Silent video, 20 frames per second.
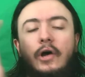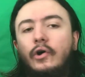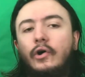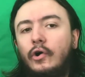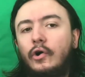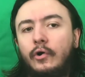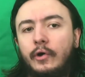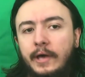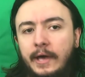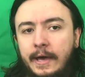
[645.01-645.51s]

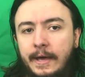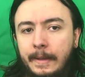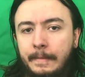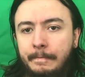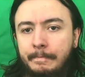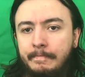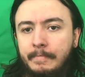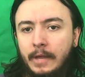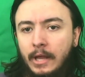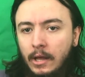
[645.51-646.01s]
look,
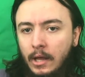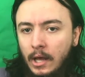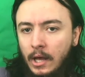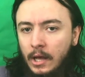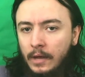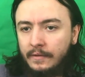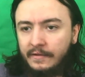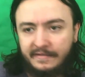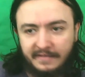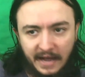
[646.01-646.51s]
okay.
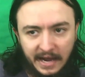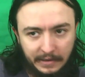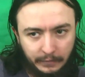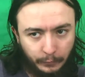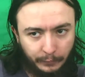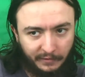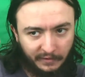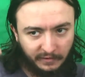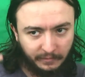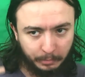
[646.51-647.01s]
The
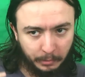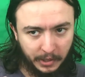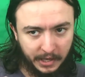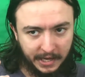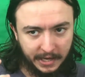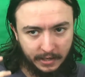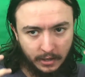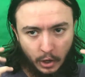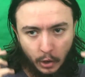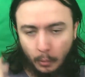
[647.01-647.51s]
titles
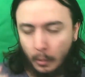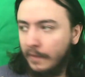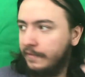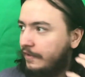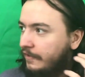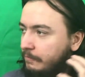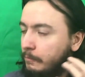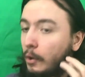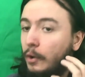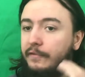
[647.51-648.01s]
explain
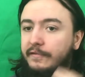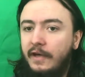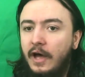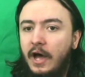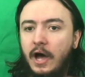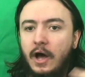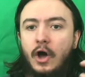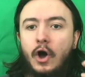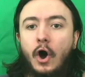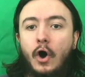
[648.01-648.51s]
what these mods
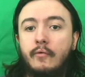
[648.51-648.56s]
are,